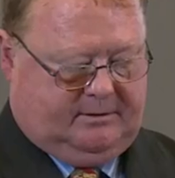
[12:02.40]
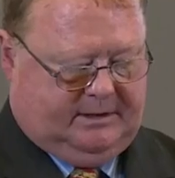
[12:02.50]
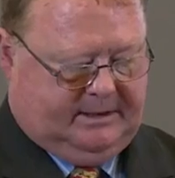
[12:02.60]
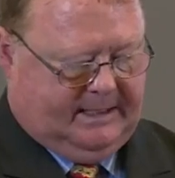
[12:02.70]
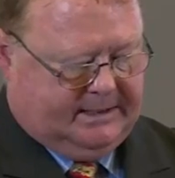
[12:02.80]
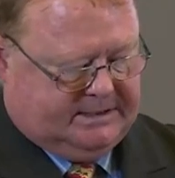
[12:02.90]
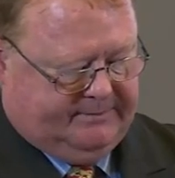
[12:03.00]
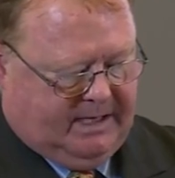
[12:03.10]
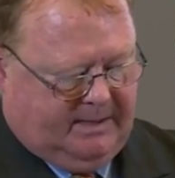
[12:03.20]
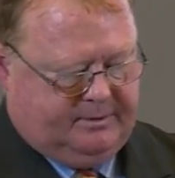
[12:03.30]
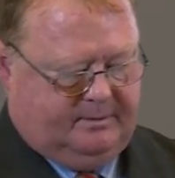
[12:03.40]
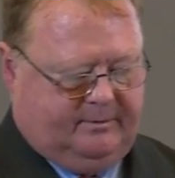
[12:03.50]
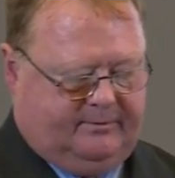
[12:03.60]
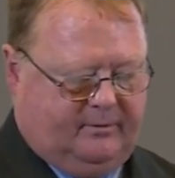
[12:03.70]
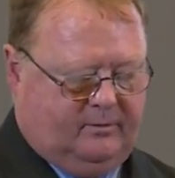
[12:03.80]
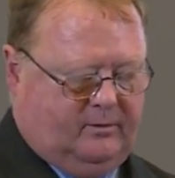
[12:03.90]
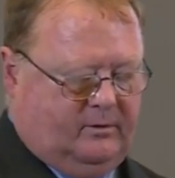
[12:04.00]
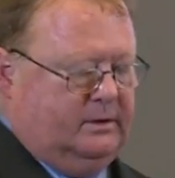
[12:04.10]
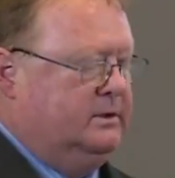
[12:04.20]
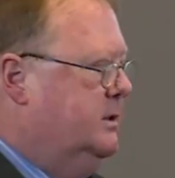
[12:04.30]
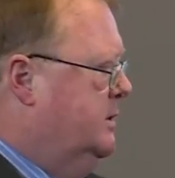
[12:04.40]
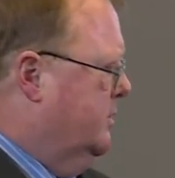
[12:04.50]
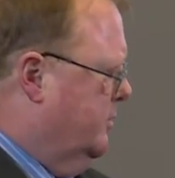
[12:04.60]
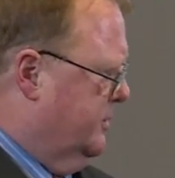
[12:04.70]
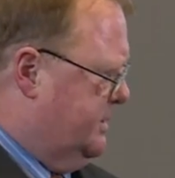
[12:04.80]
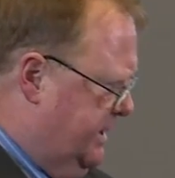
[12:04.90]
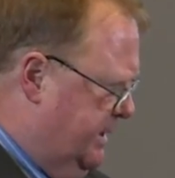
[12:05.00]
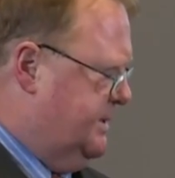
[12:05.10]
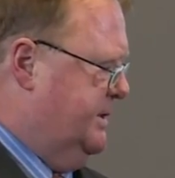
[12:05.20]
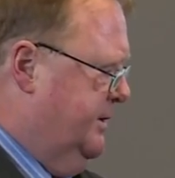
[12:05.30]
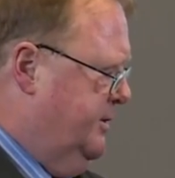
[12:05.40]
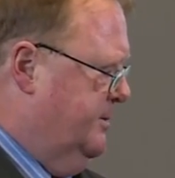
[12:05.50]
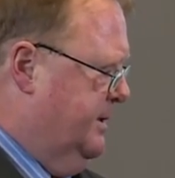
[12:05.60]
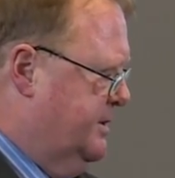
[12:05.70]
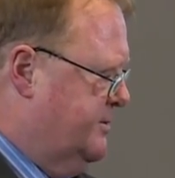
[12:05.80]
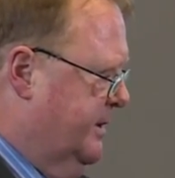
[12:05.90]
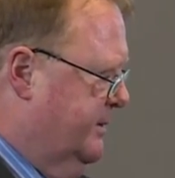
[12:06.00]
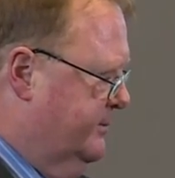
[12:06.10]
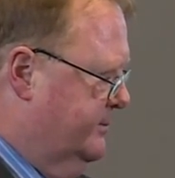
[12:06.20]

agree that that has never happened before or since in human history,